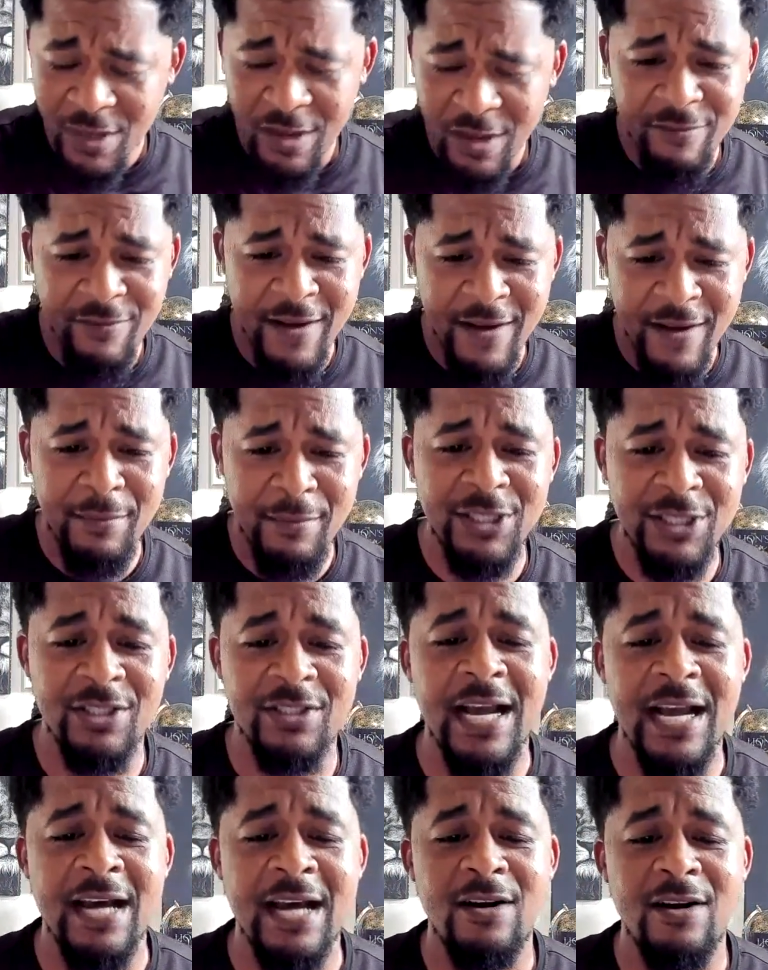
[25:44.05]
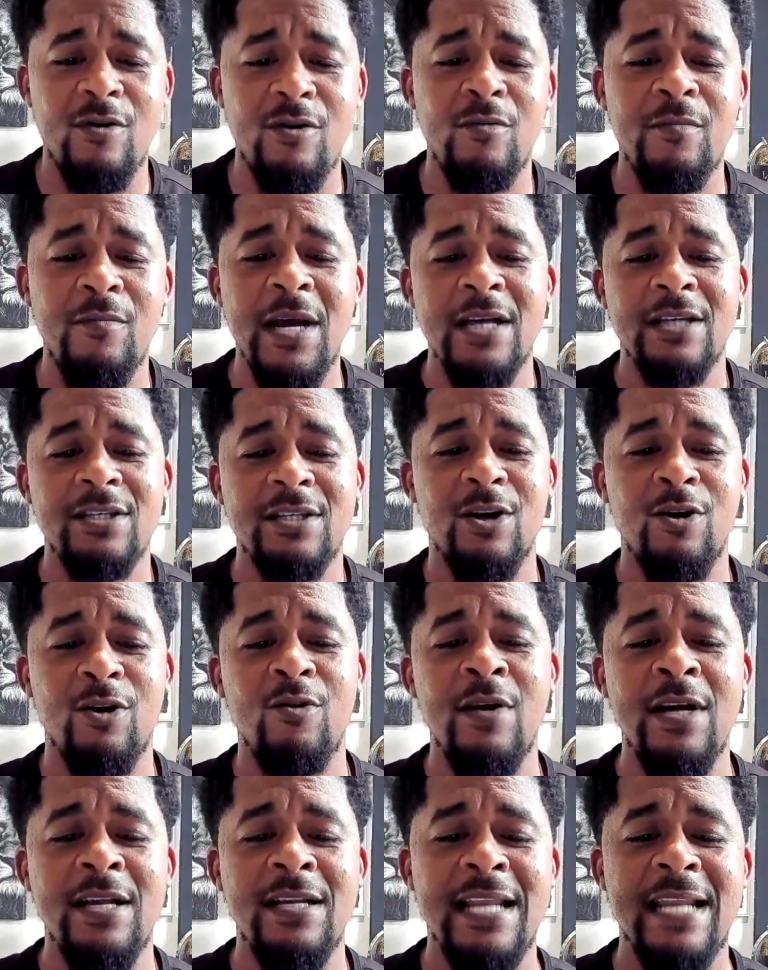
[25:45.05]
Family just got home,
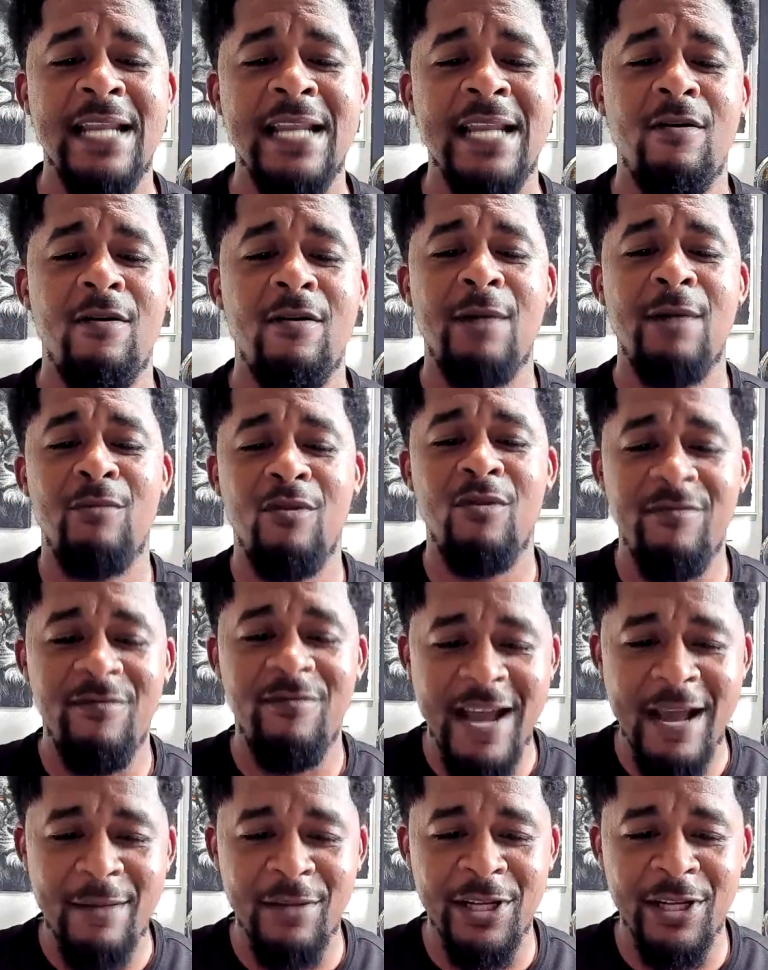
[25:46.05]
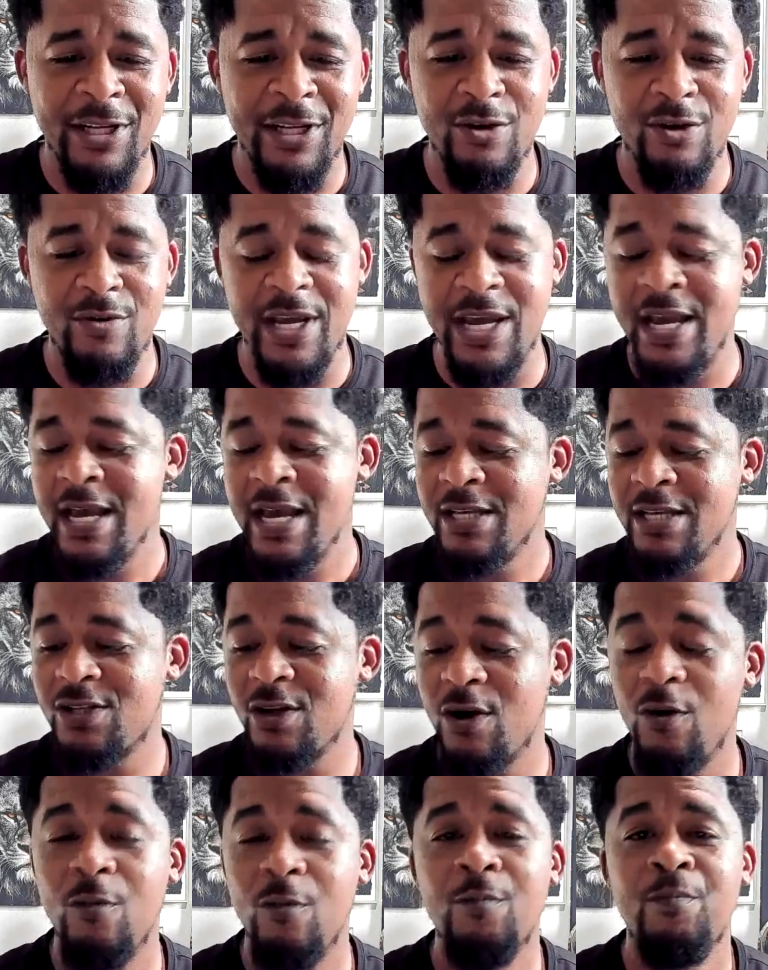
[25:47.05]
so now I'm on family duty.
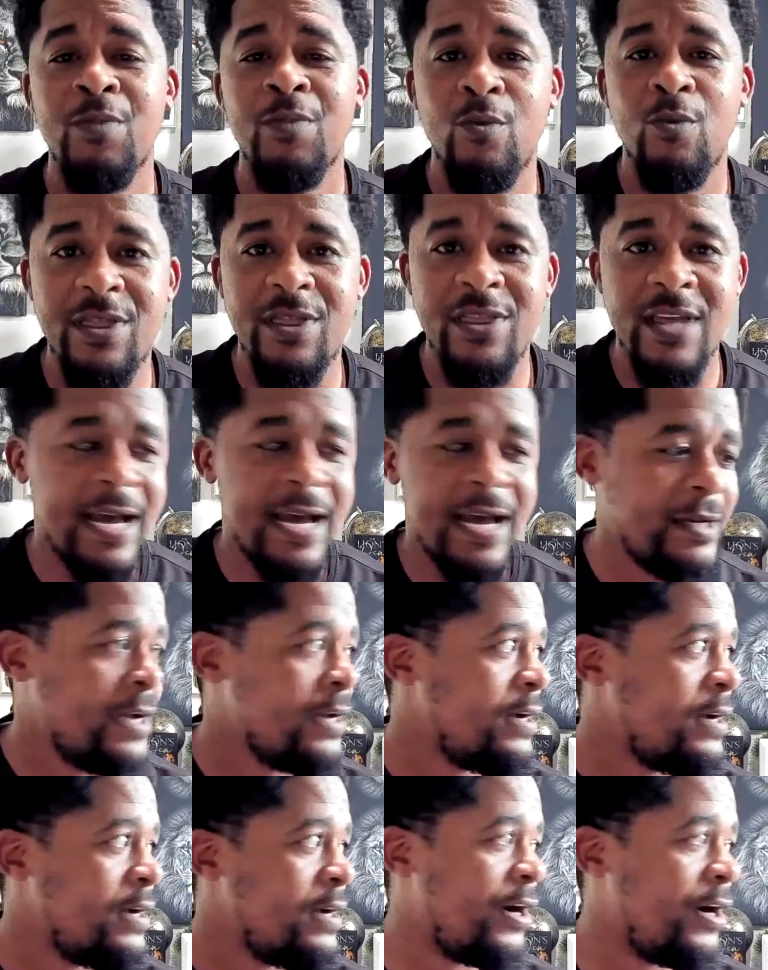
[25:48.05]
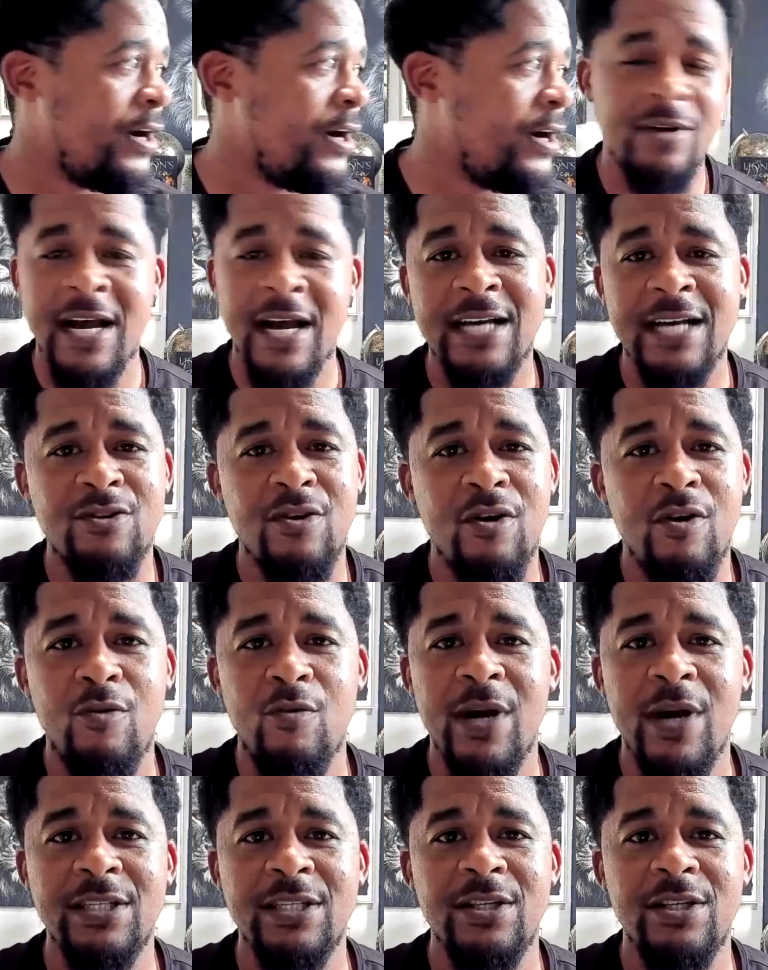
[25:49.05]
So with that, you guys
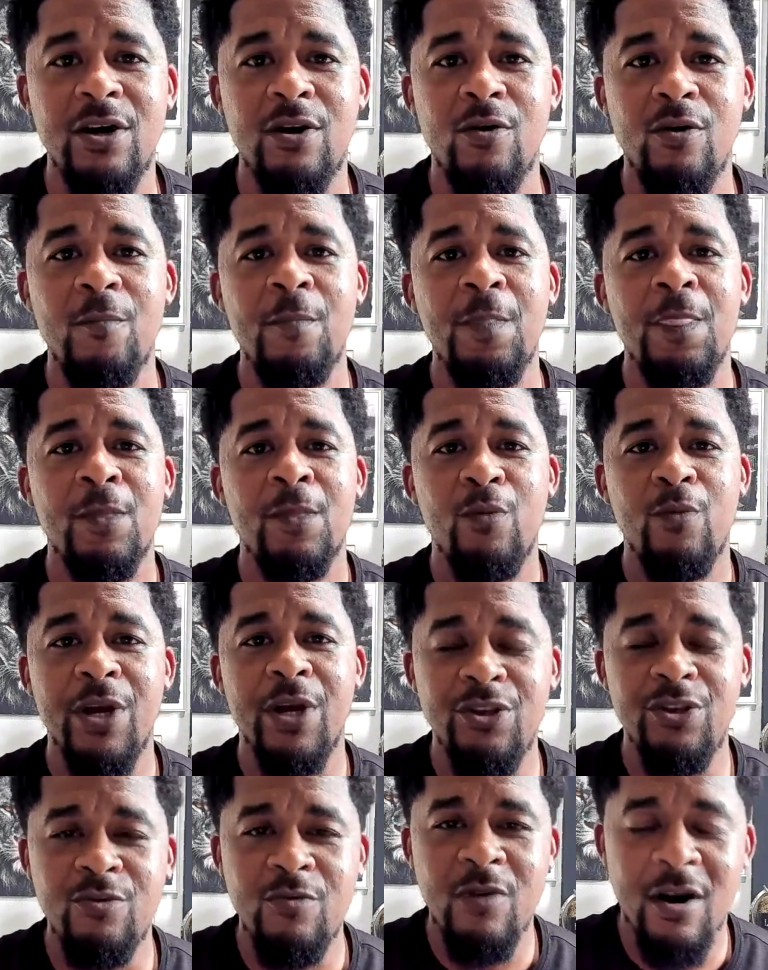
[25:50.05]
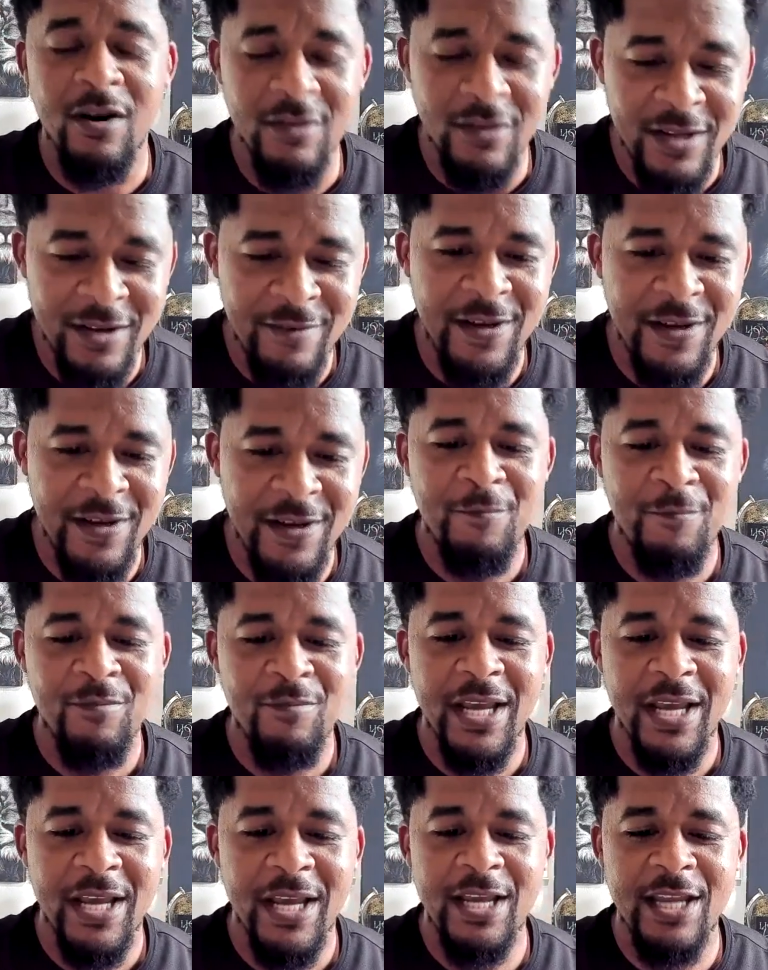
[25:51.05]
always know, when you are living
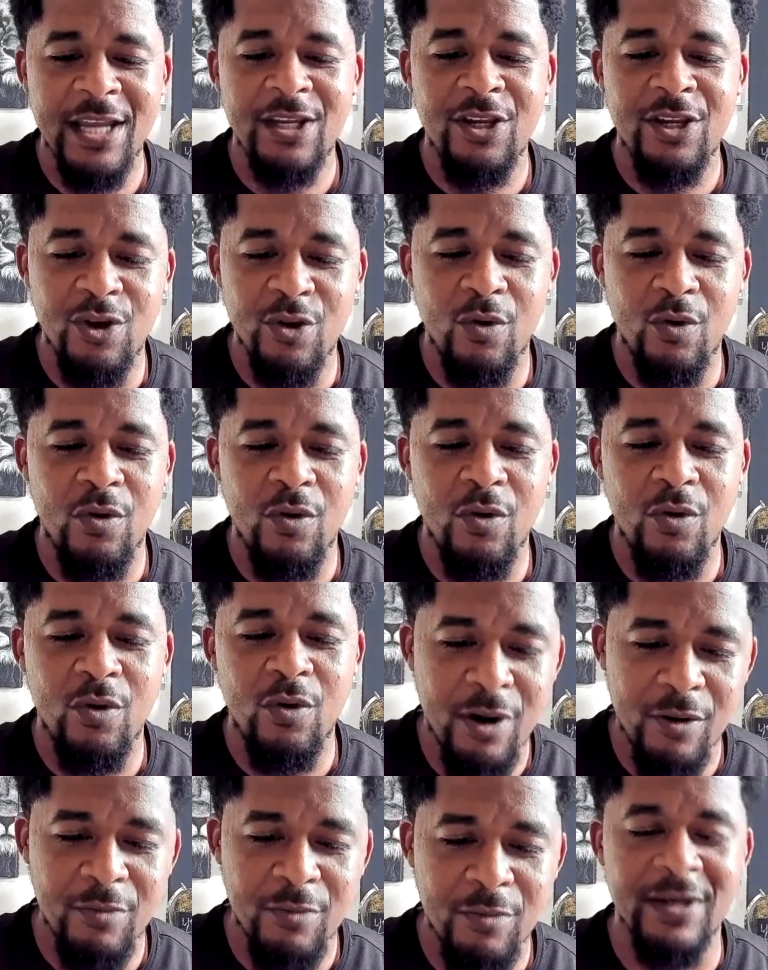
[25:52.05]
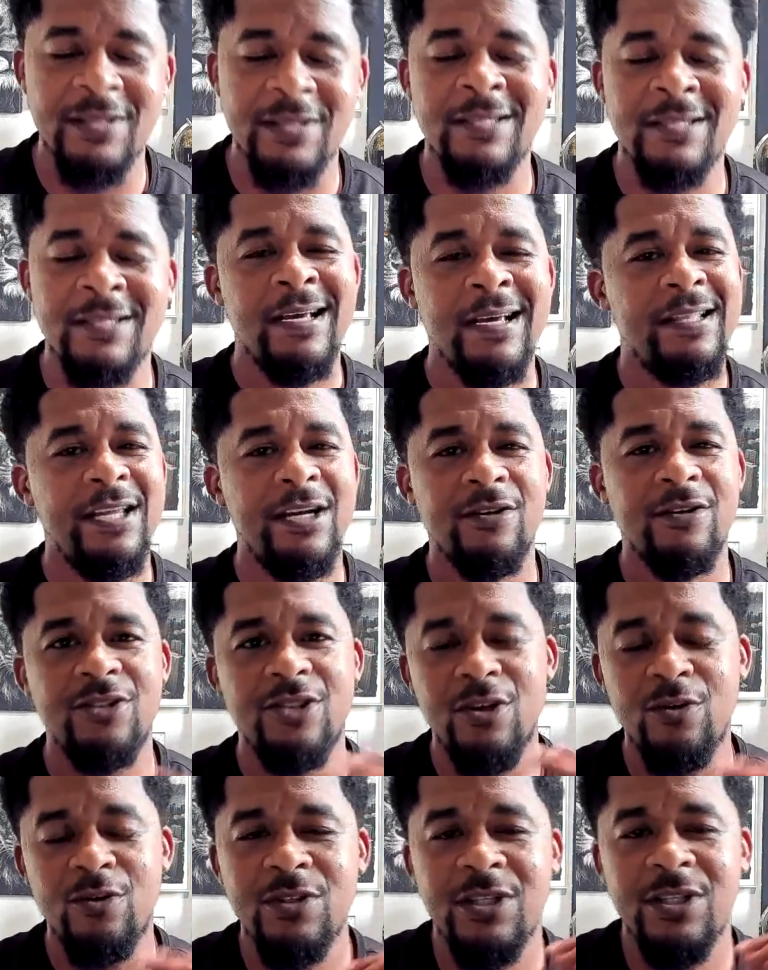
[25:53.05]
in your purpose, there's
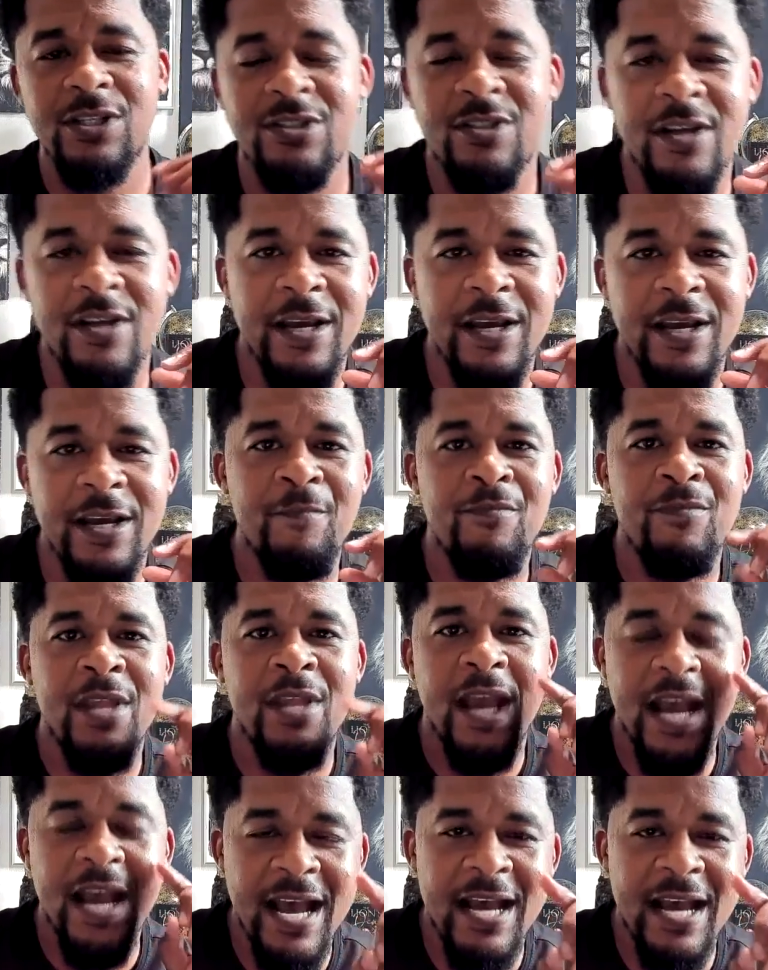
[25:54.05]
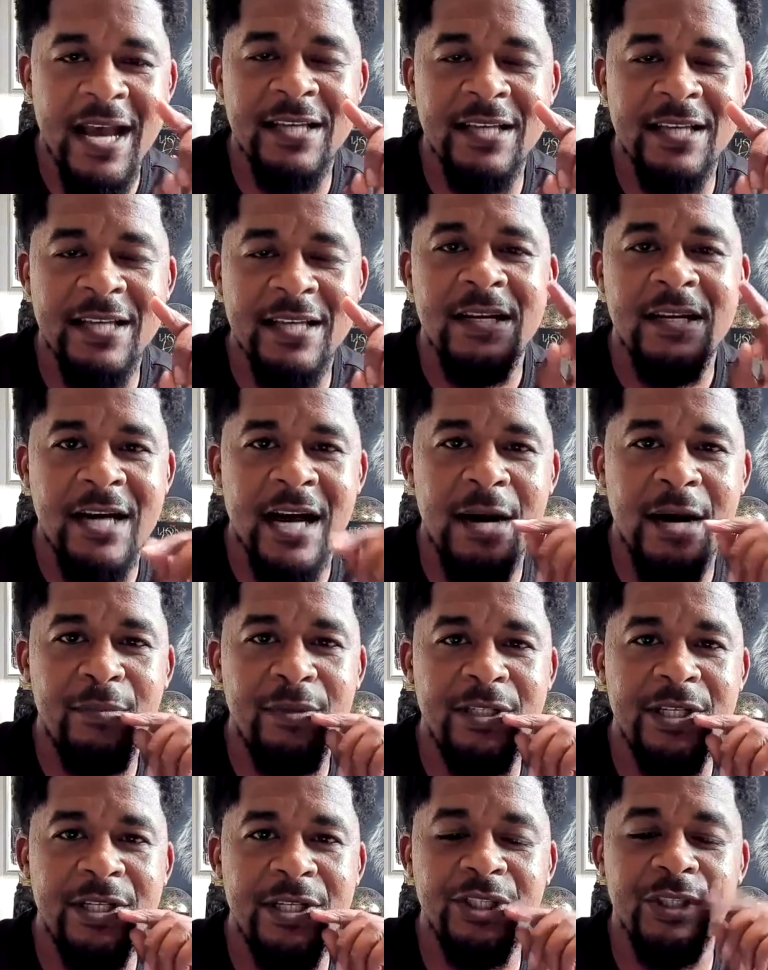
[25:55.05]
no such thing as
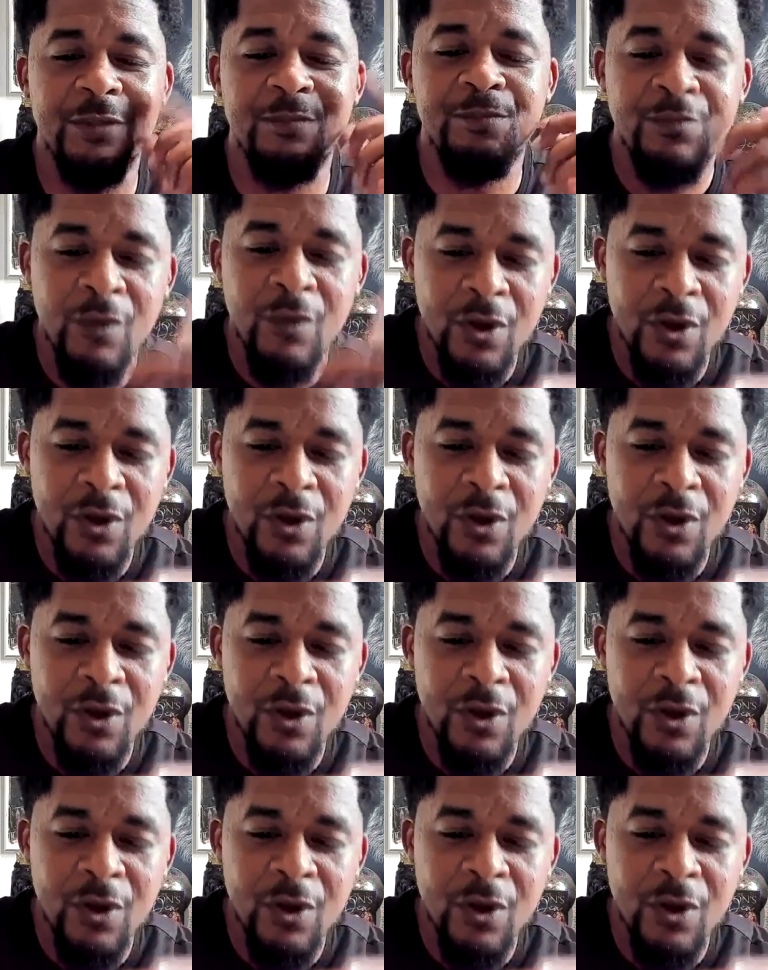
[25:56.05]
competition.